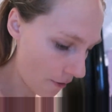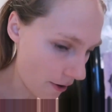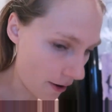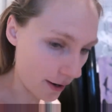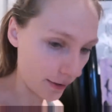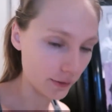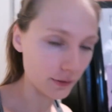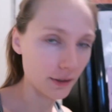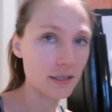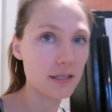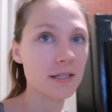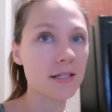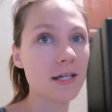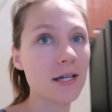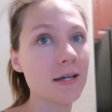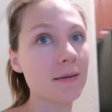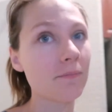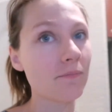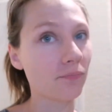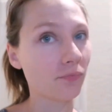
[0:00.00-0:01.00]
All right, let's
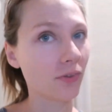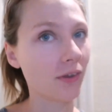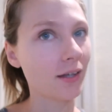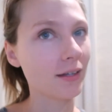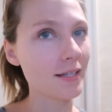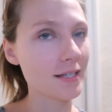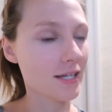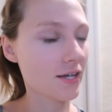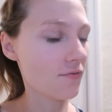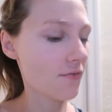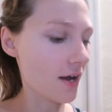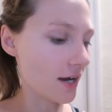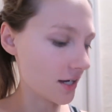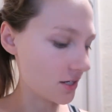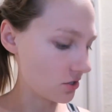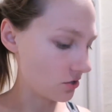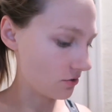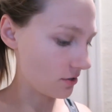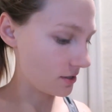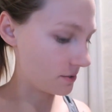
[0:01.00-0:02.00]
see, let's see if I
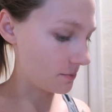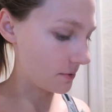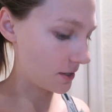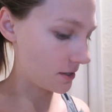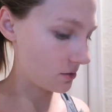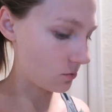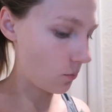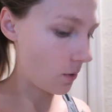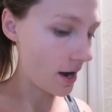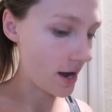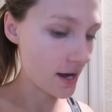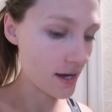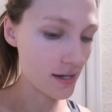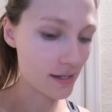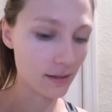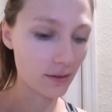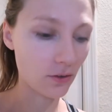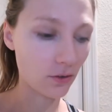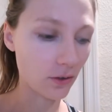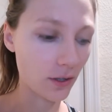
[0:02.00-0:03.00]
can do this because Wyatt
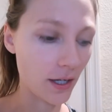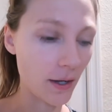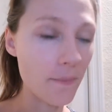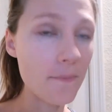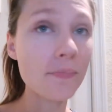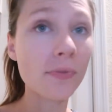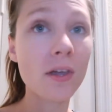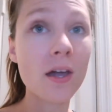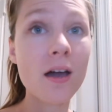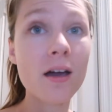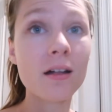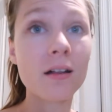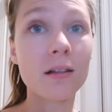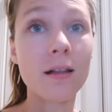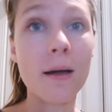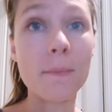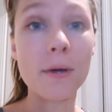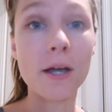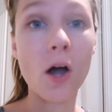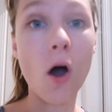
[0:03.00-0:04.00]
is literally
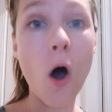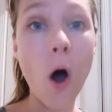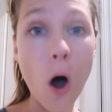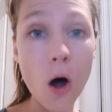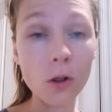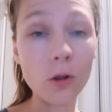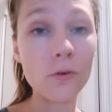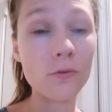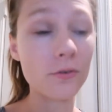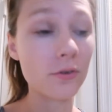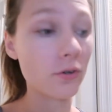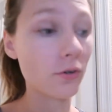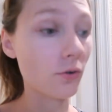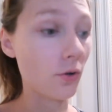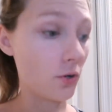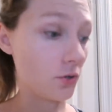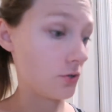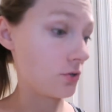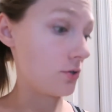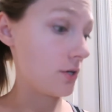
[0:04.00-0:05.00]
climbing all over the
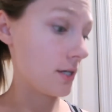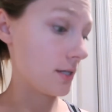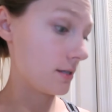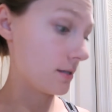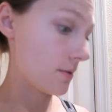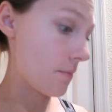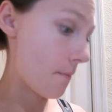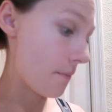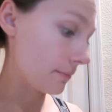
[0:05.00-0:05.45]
groceries